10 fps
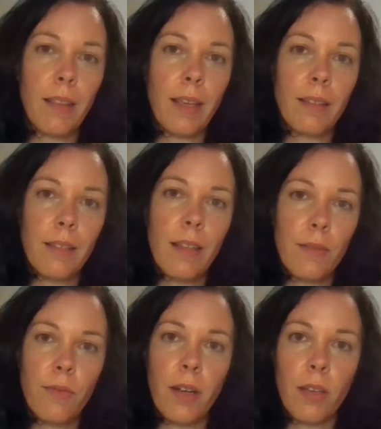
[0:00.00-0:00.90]
things
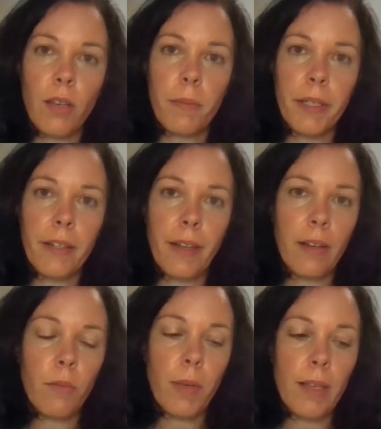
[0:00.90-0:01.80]
that's very common in
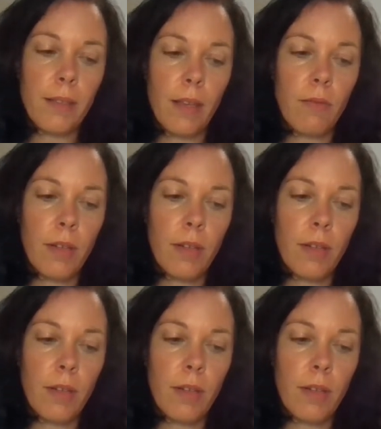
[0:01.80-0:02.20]
NLP is like